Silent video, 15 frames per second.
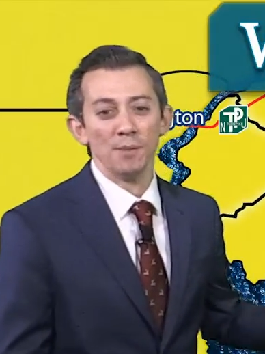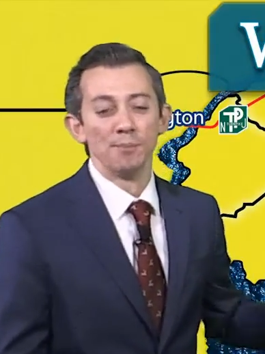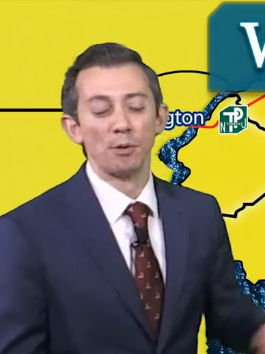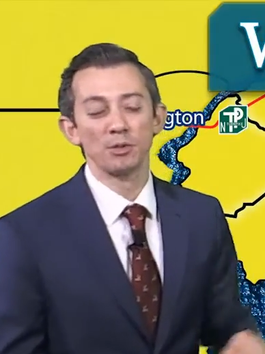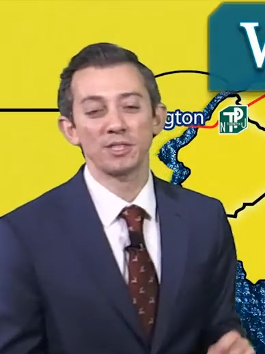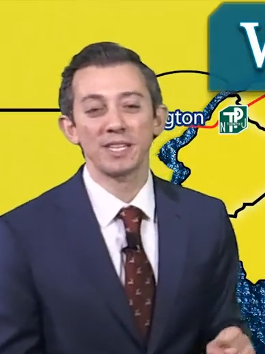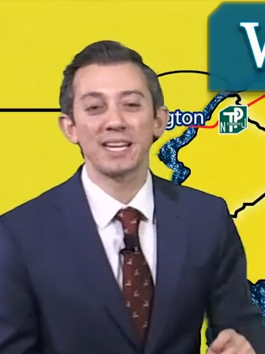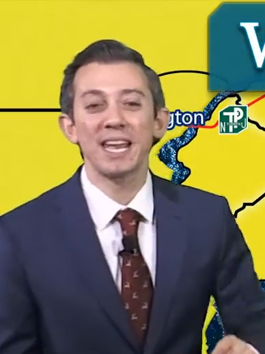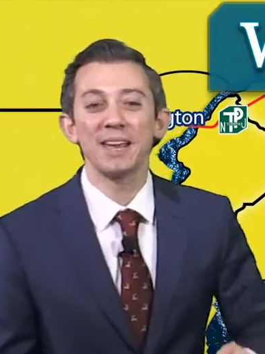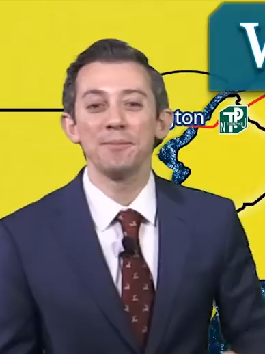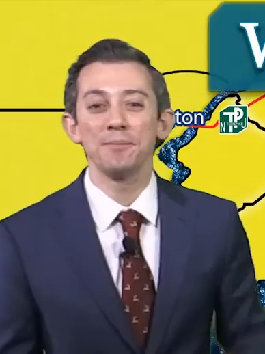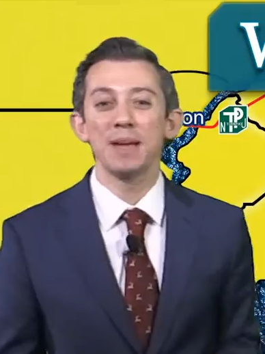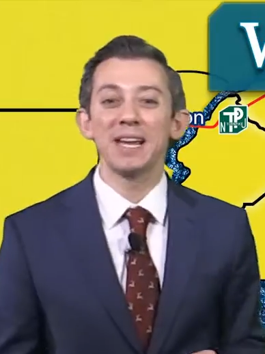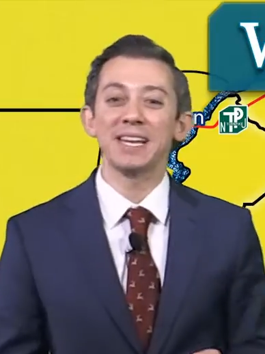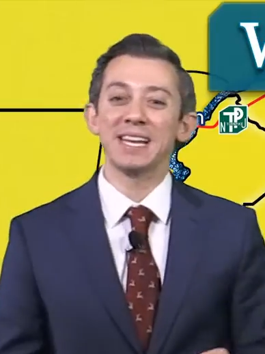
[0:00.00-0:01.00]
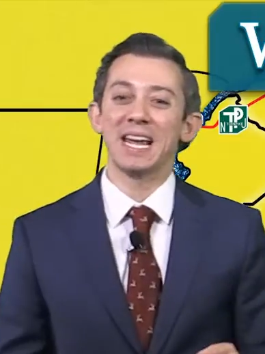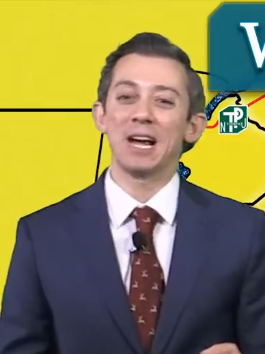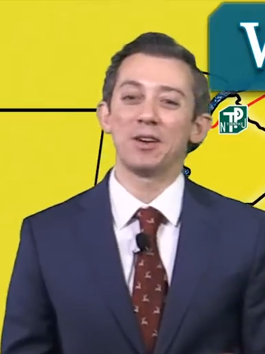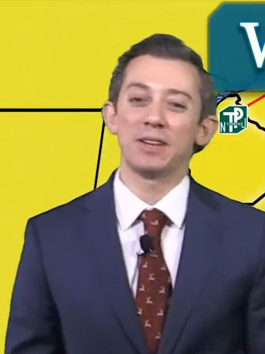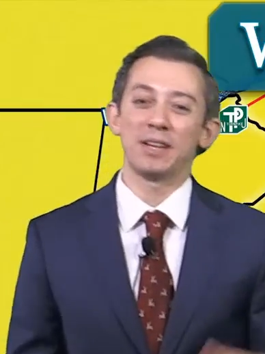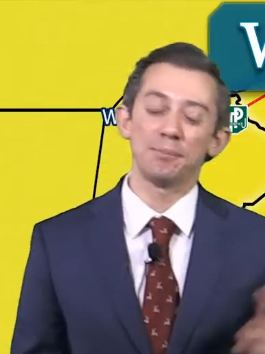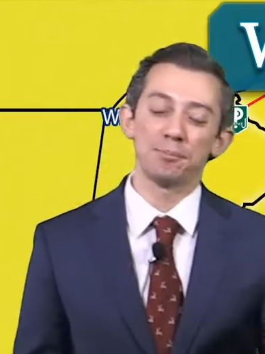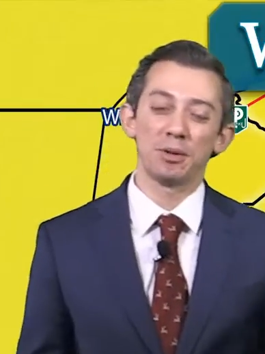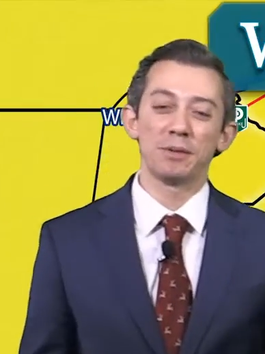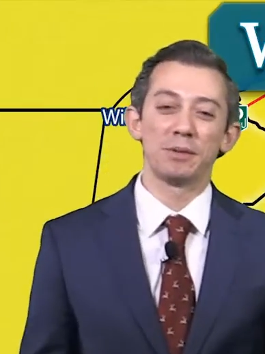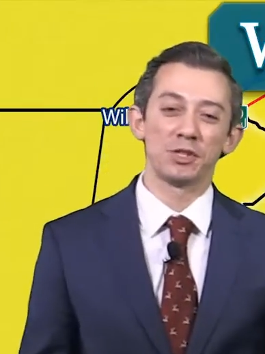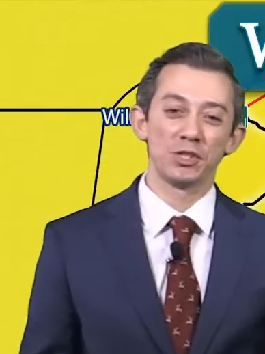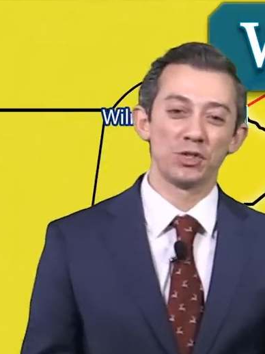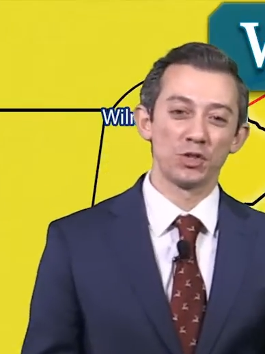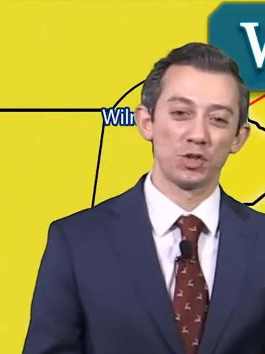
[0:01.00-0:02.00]
most of Cape May County. Pretty
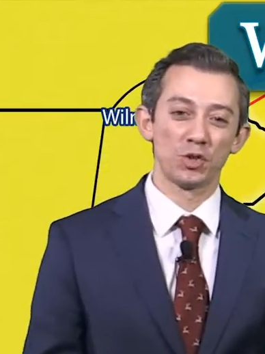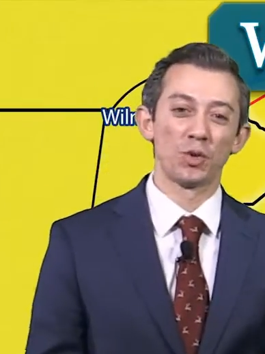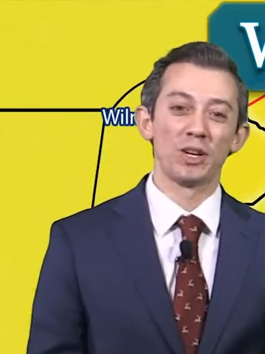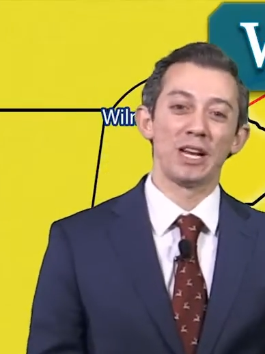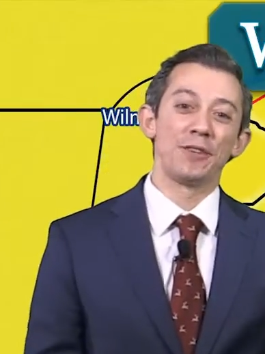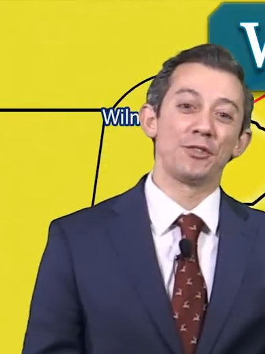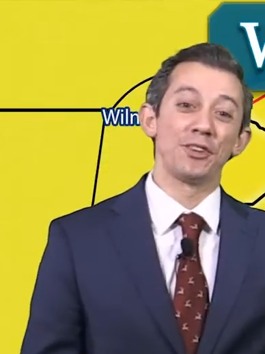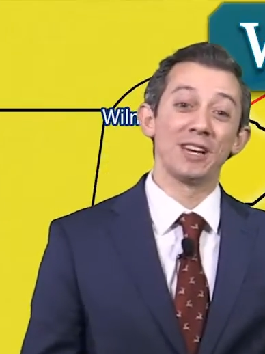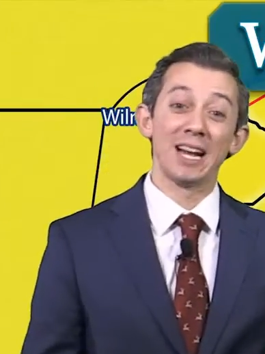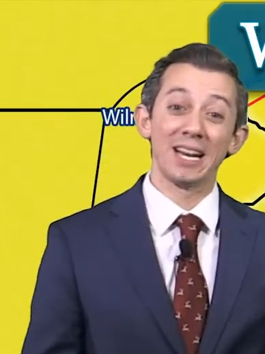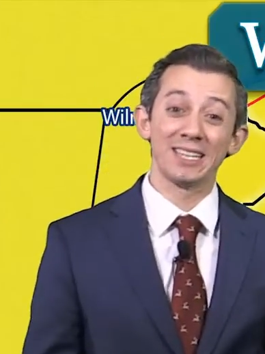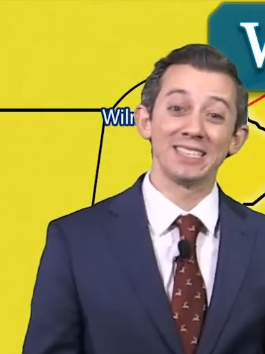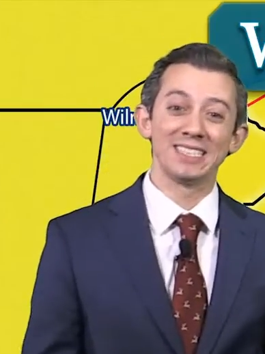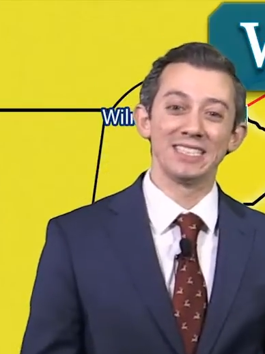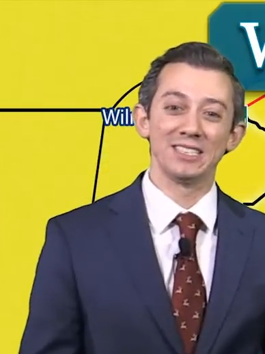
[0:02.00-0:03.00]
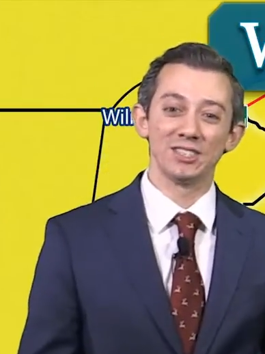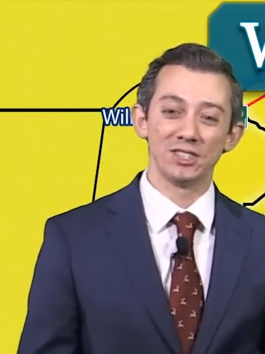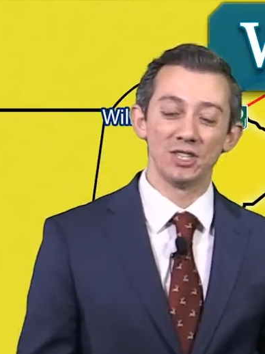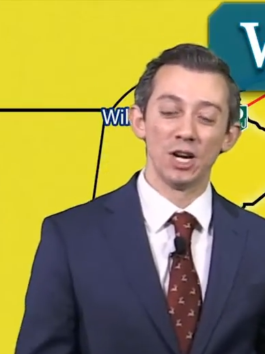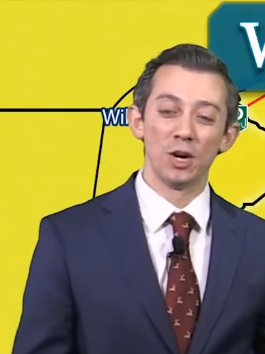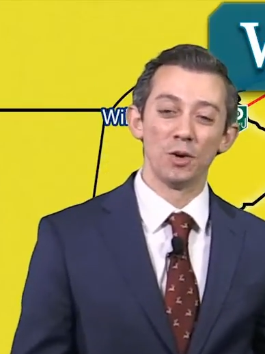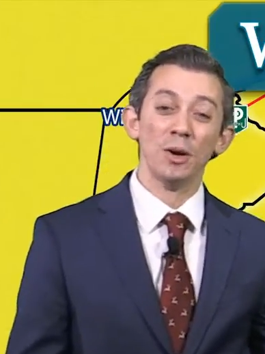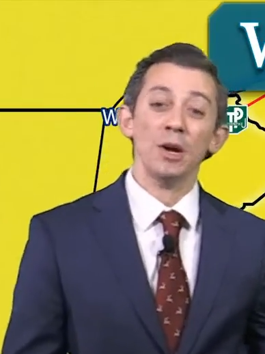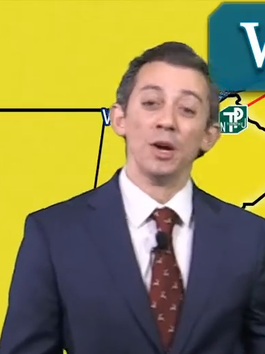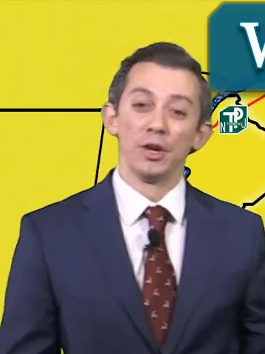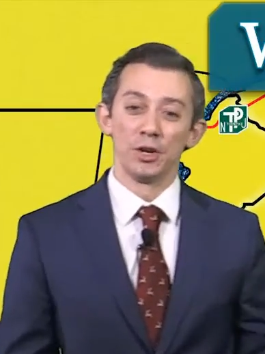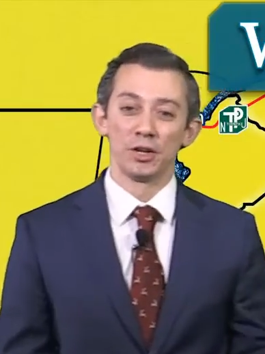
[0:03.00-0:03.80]
much in short, if you're not going to see the snow,